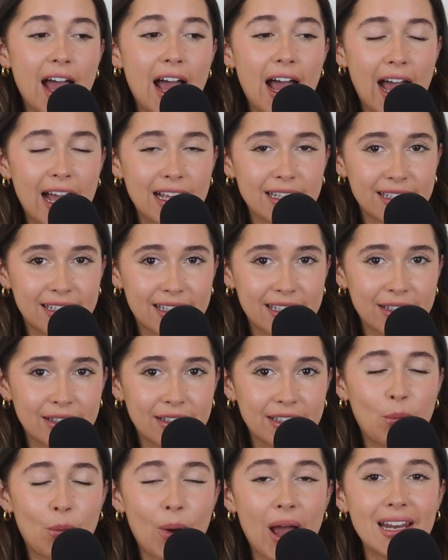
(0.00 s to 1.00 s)
as
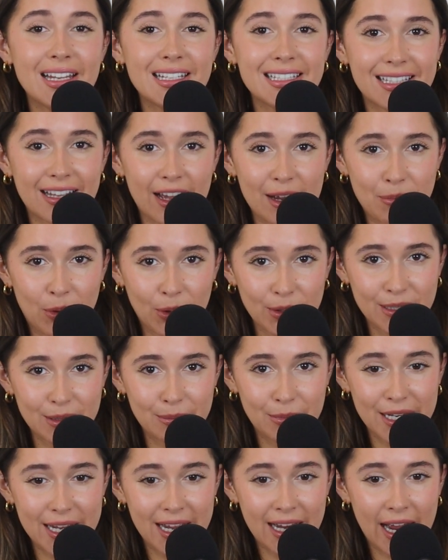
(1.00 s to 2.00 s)
well as I
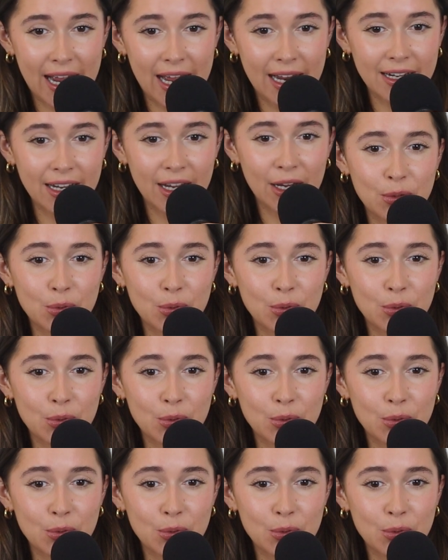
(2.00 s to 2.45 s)
possibly can.